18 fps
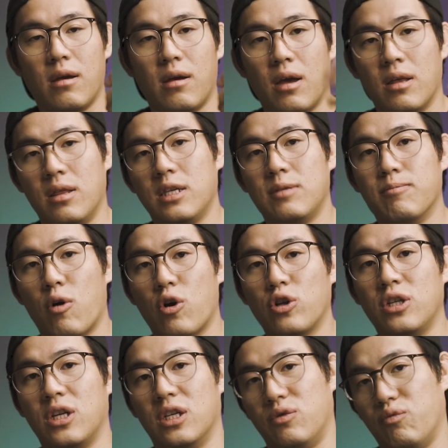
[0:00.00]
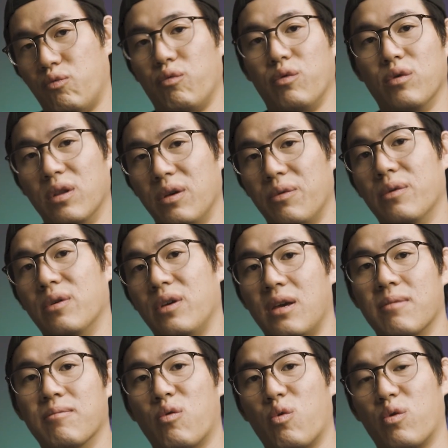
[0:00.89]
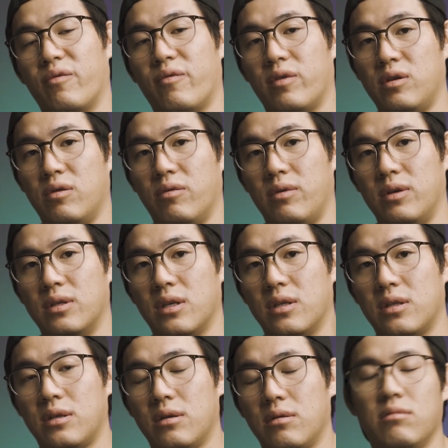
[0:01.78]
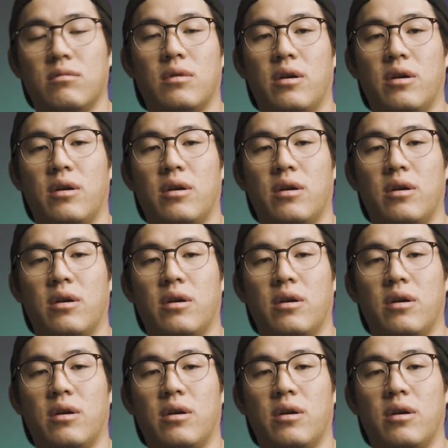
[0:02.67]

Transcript: And this margin is really, really important for 2 reasons.